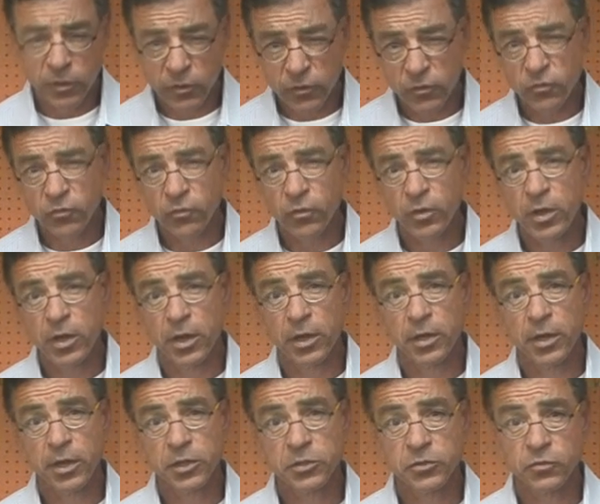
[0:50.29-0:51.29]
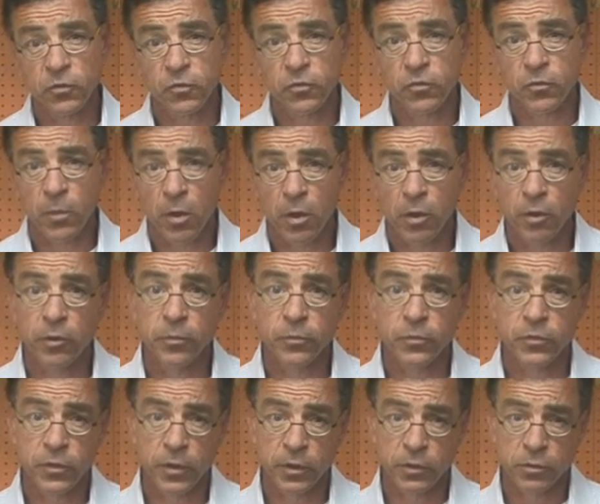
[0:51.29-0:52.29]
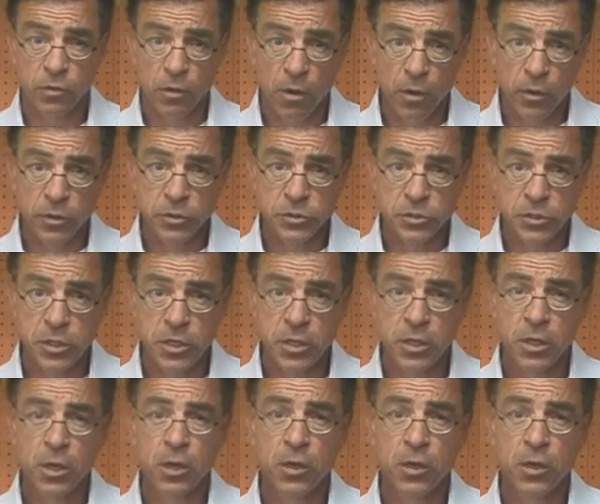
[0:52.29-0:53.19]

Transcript: industry and national small arms technology